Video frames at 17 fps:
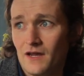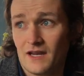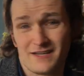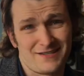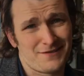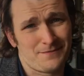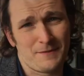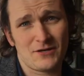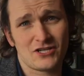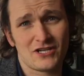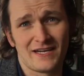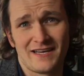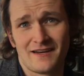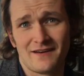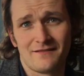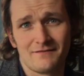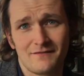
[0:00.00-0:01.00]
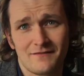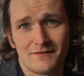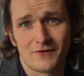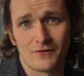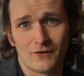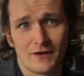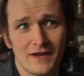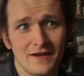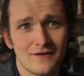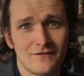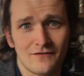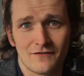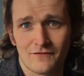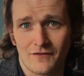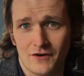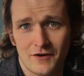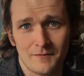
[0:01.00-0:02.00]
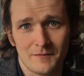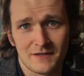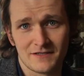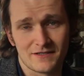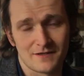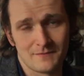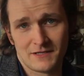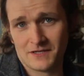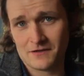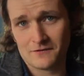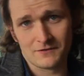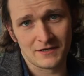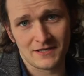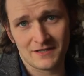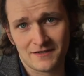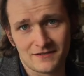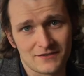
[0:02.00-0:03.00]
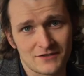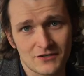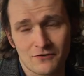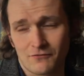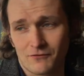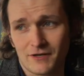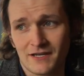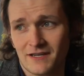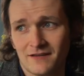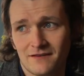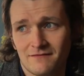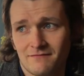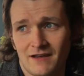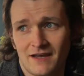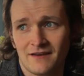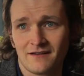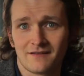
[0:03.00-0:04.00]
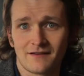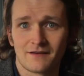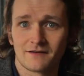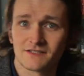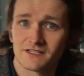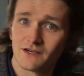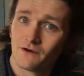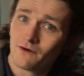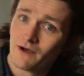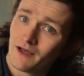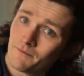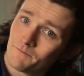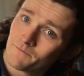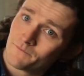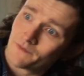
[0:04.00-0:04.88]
especially in a creative environment. I mean, you don't need a degree in anything, so I